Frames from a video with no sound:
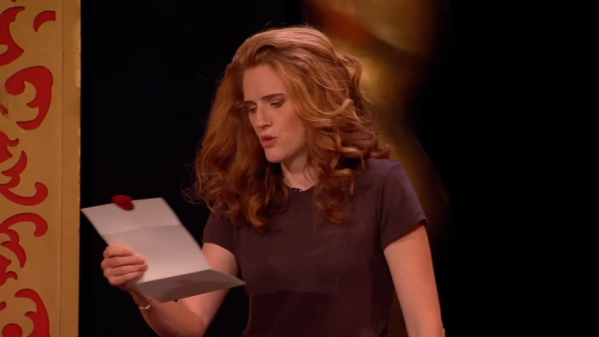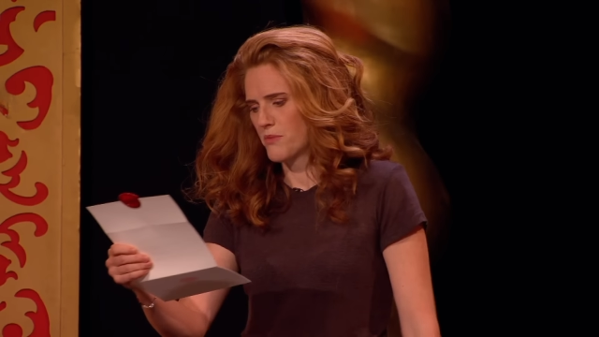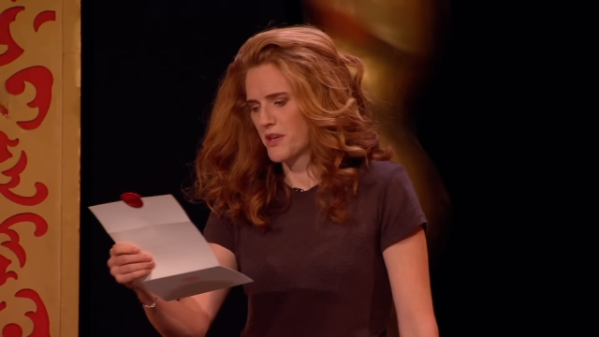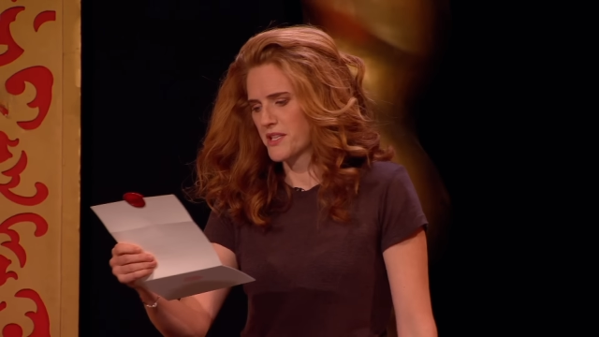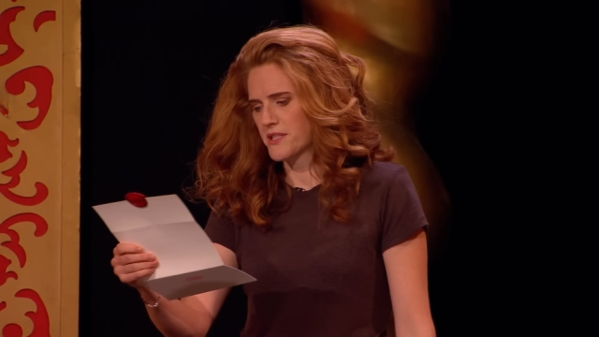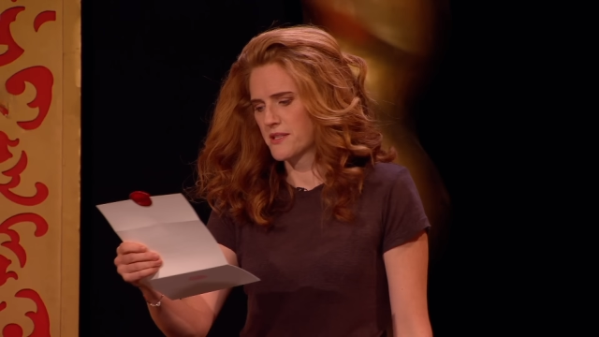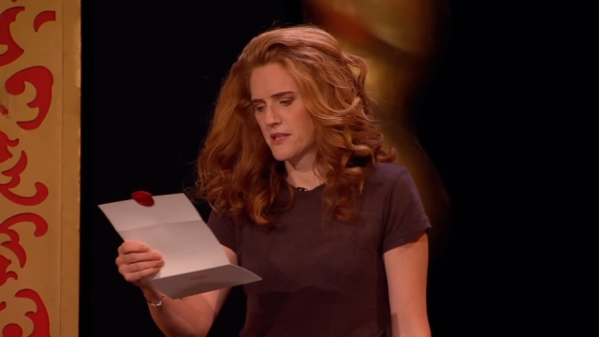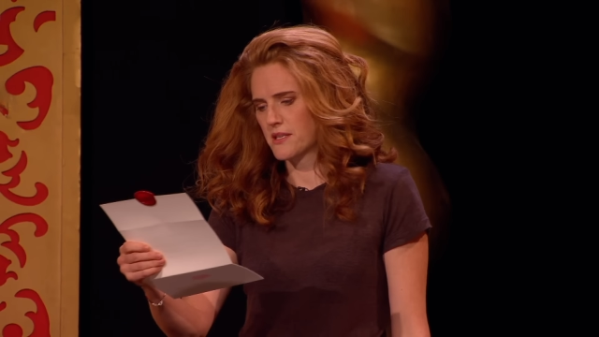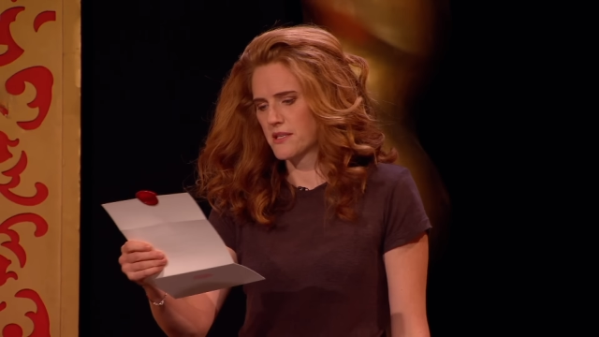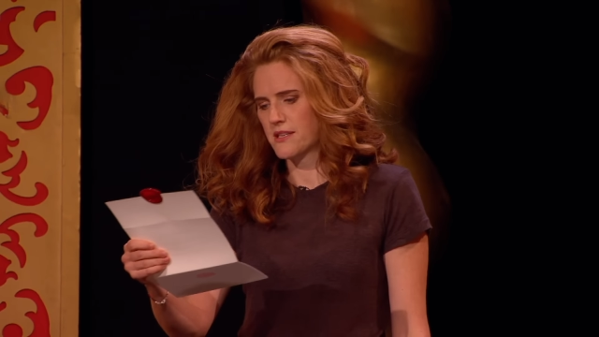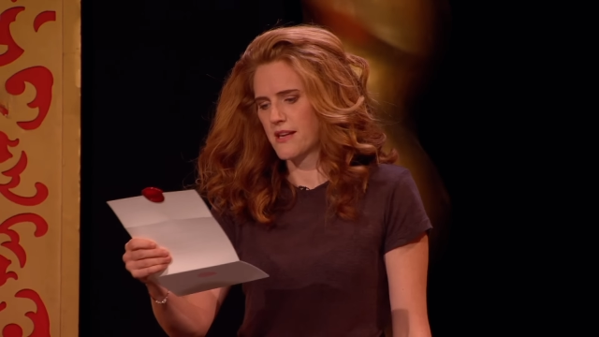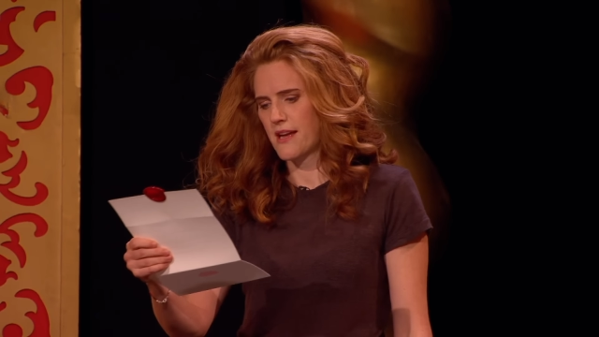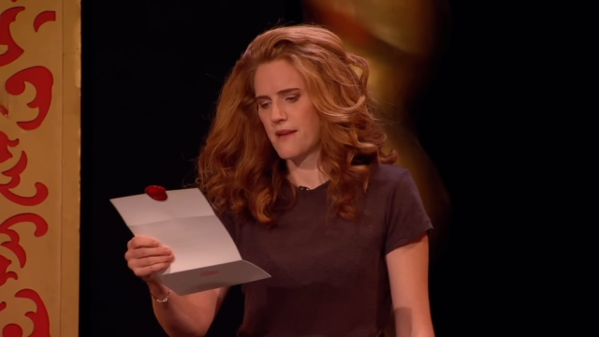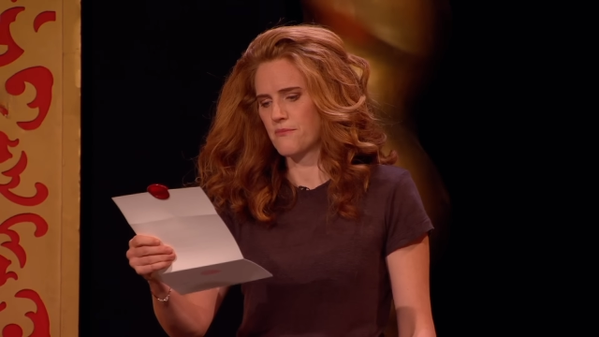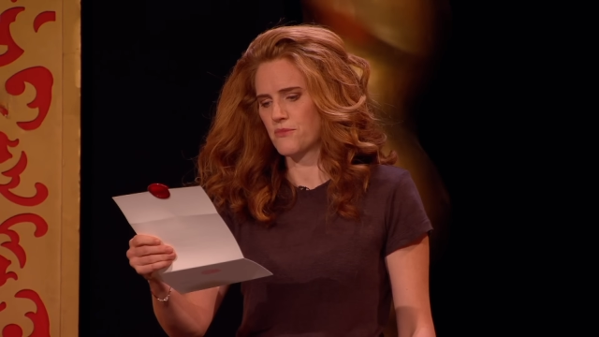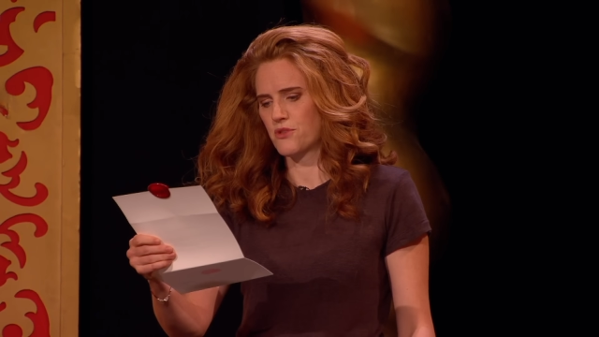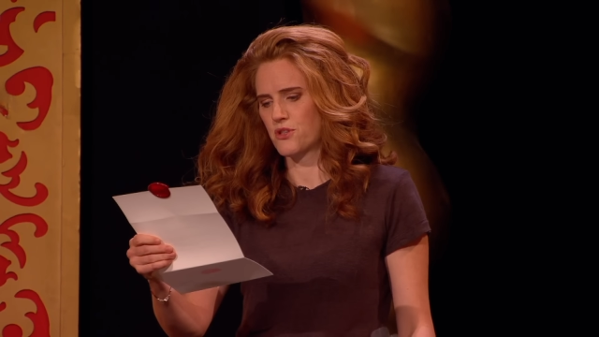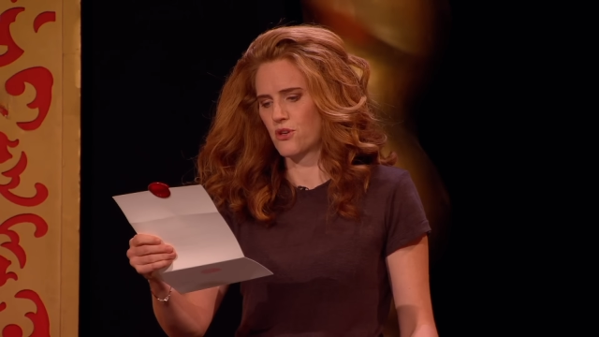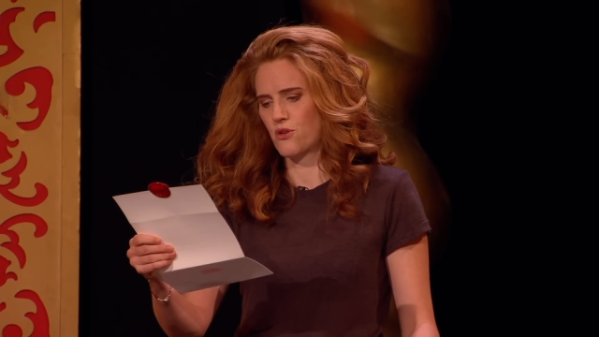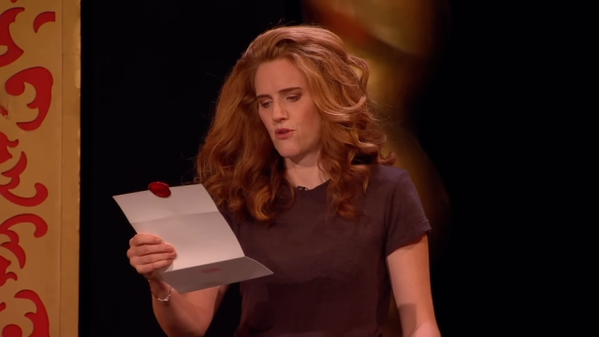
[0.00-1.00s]
you must
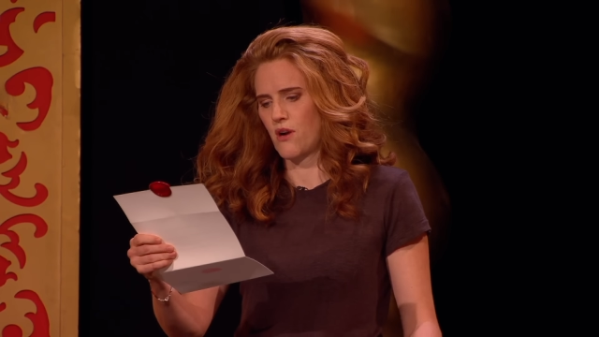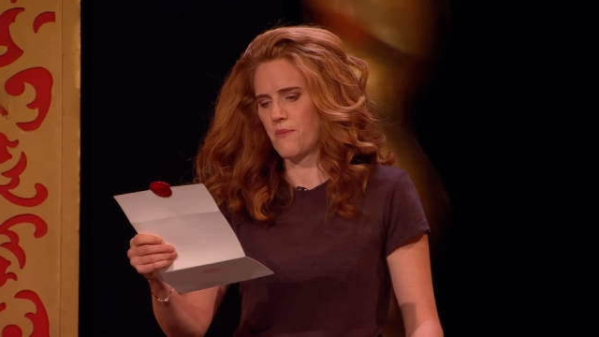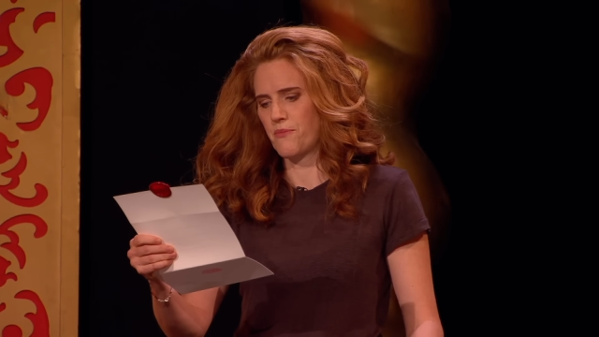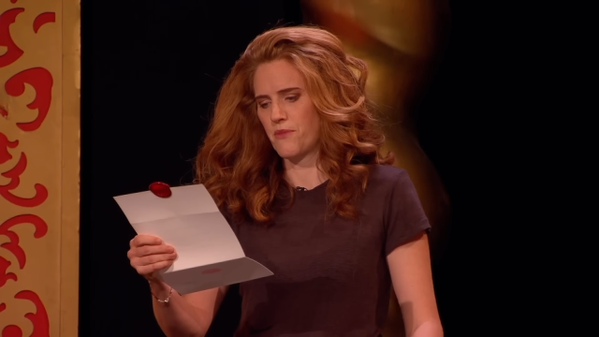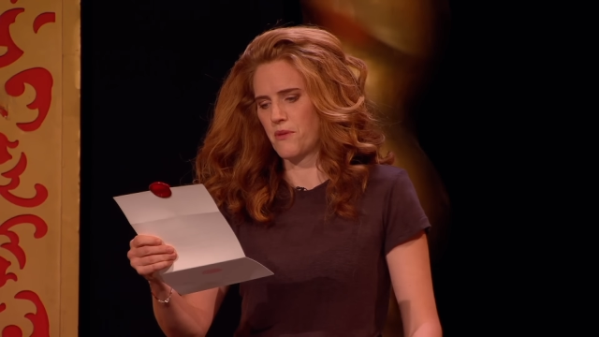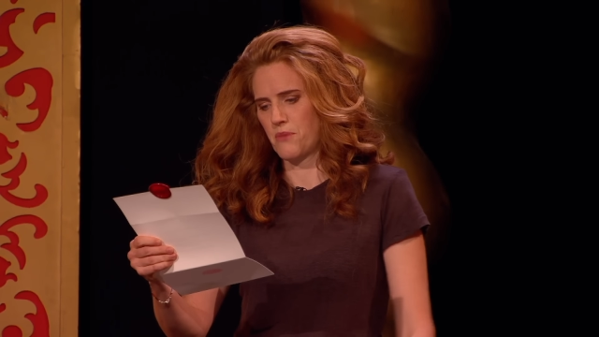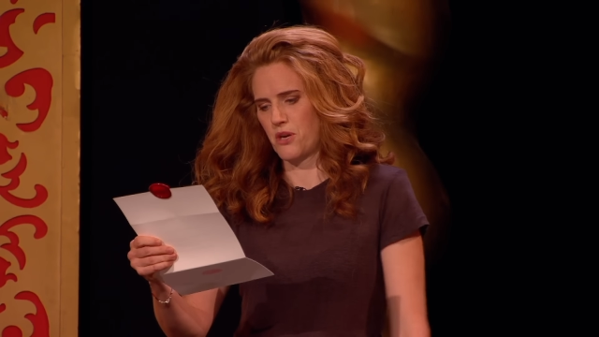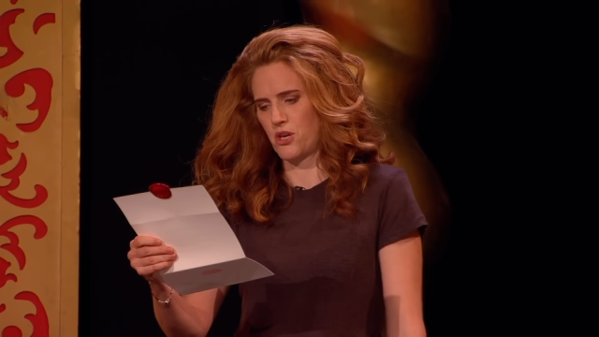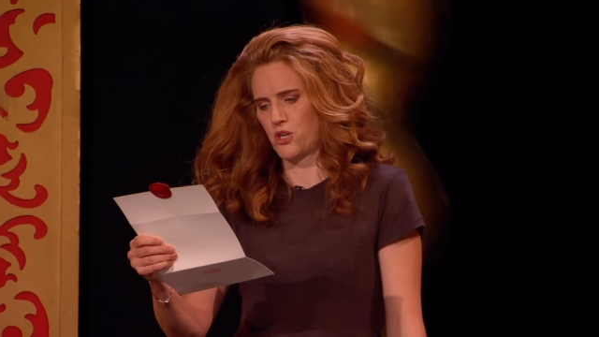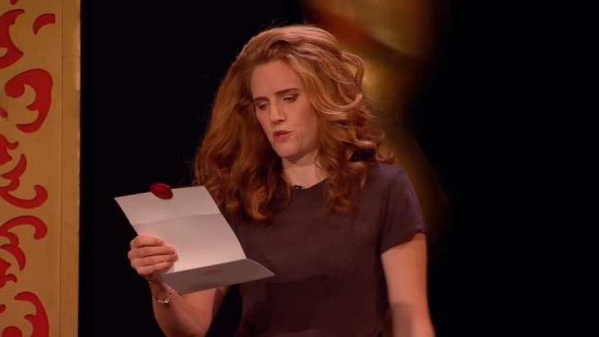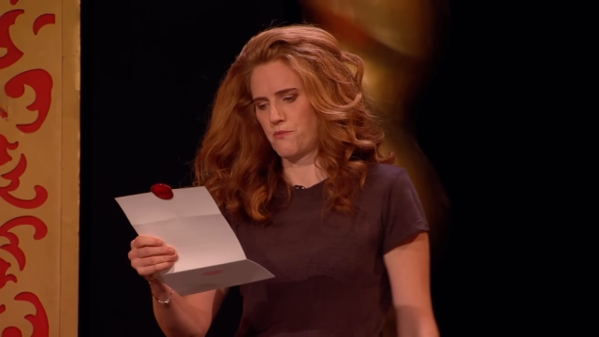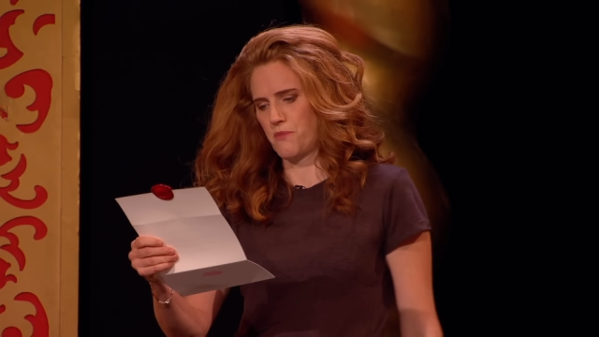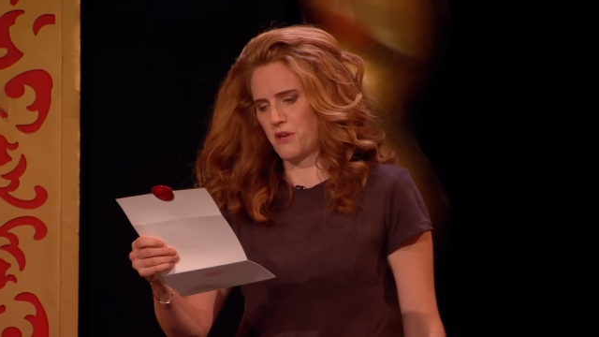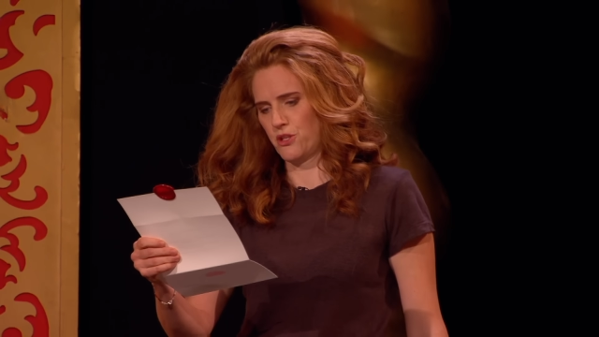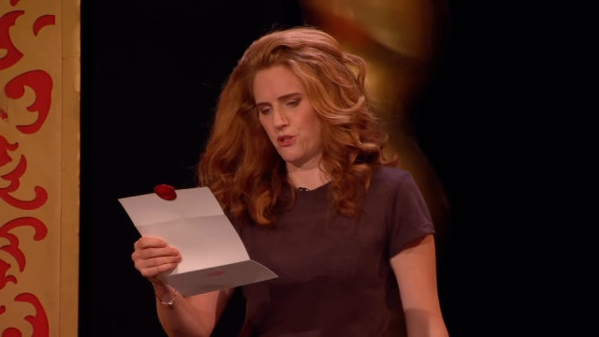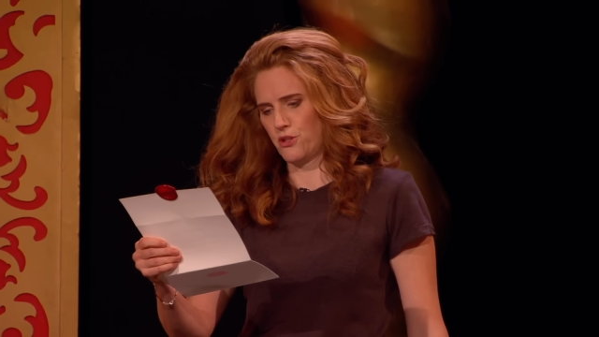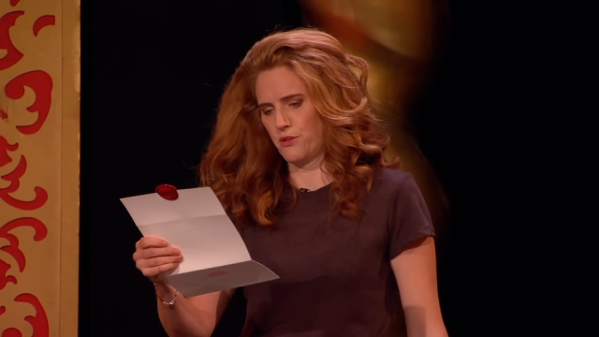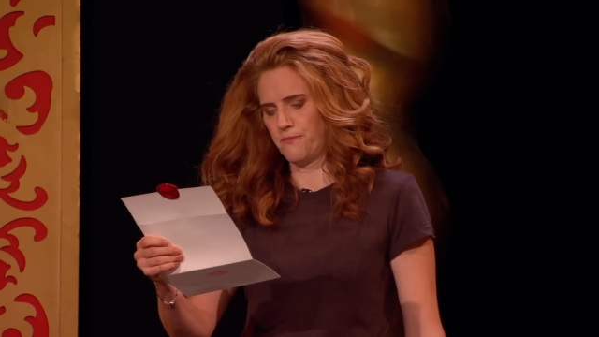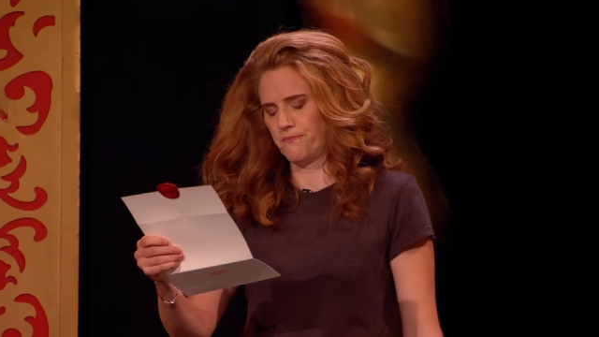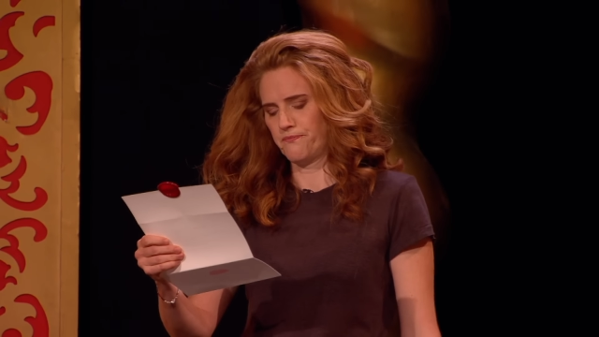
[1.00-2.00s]
attempt to grab the
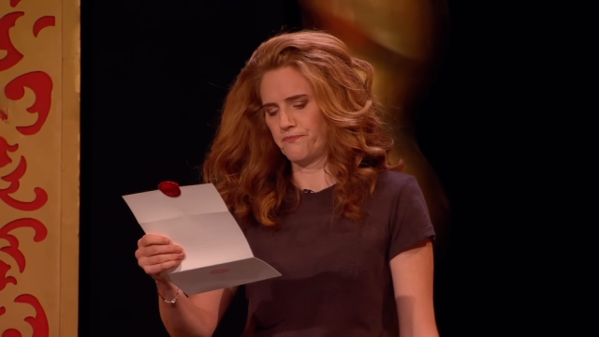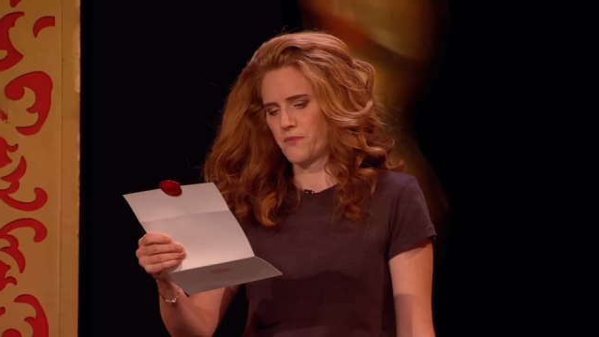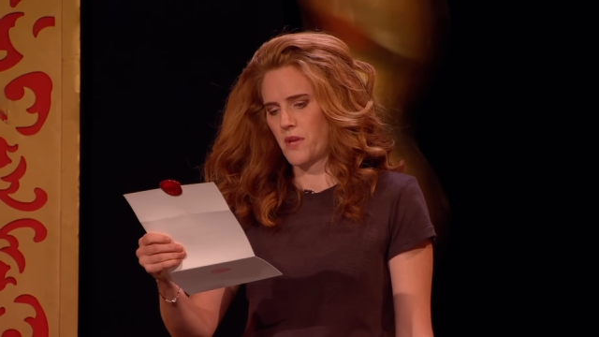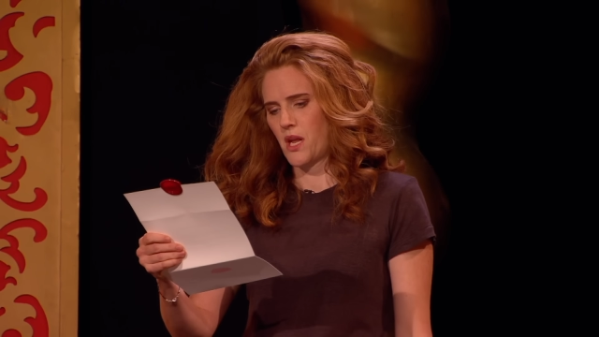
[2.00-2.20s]
marshmallow.